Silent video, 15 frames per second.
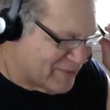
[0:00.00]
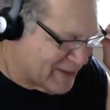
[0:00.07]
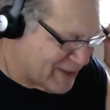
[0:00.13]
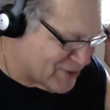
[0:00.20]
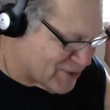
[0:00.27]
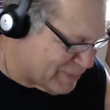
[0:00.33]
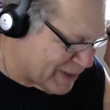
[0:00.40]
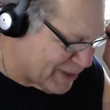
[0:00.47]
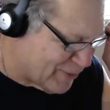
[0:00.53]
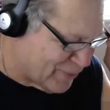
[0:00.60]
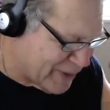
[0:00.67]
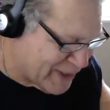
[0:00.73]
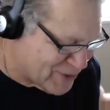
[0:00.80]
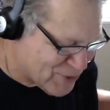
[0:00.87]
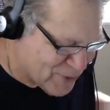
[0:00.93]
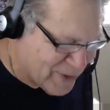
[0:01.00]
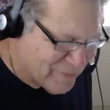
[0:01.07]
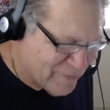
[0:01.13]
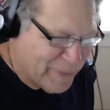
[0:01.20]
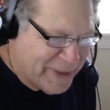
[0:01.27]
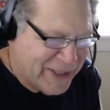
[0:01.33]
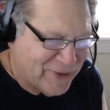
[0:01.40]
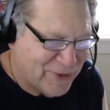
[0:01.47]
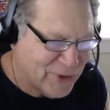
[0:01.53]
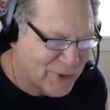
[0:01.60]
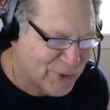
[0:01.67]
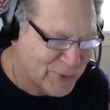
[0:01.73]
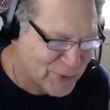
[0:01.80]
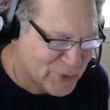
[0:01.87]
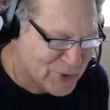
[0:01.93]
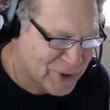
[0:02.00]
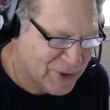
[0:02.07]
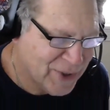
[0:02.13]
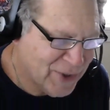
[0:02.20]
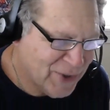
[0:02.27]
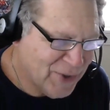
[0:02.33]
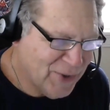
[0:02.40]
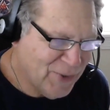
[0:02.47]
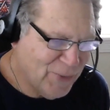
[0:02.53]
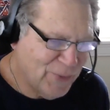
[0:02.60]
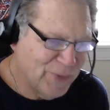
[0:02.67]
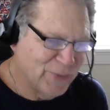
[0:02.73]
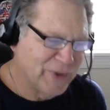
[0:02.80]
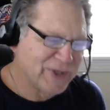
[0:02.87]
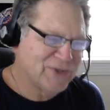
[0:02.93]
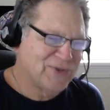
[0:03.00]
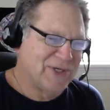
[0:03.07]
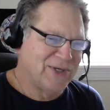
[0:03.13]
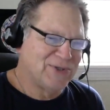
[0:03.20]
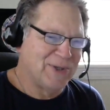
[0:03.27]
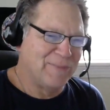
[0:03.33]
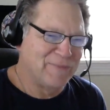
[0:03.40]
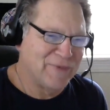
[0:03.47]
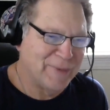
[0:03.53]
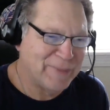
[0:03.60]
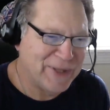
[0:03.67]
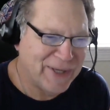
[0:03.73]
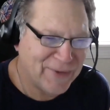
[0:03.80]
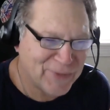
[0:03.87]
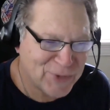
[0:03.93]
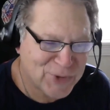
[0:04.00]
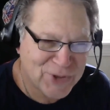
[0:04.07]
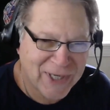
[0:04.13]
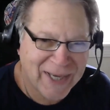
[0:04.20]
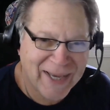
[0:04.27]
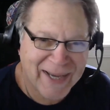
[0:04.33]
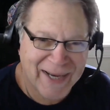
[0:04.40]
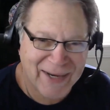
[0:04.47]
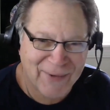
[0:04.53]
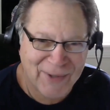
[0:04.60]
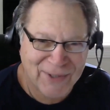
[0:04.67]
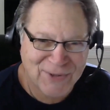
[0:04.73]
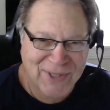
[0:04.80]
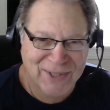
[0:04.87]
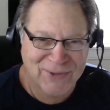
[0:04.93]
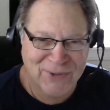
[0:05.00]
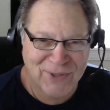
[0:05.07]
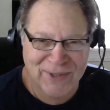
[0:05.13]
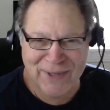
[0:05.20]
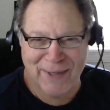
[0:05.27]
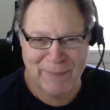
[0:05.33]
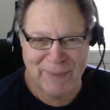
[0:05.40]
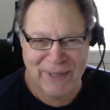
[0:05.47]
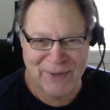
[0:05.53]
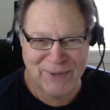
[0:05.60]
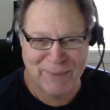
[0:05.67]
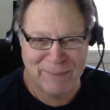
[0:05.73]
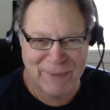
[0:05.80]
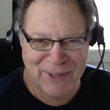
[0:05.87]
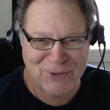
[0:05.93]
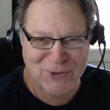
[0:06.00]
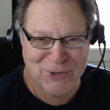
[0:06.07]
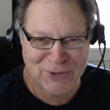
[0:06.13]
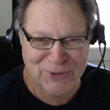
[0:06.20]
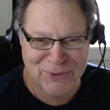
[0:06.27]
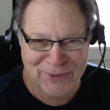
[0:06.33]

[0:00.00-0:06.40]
thanks. And by the way, so everybody knows, when Rick says I'm from the other side, he's not talking about a dimension